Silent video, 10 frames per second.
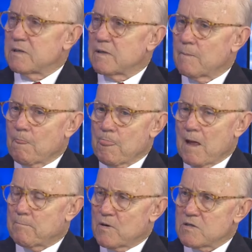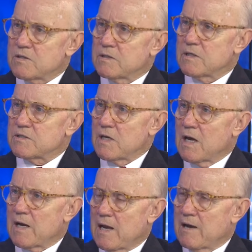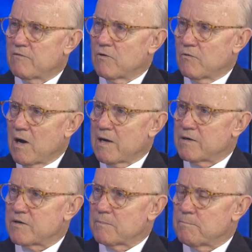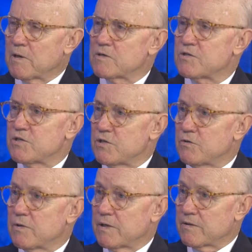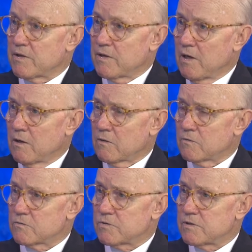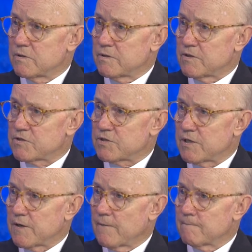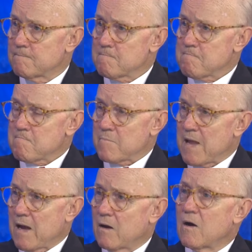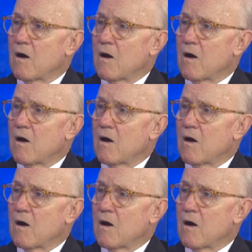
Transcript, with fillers: that a person does not have a right to punch you in the nose. You see, now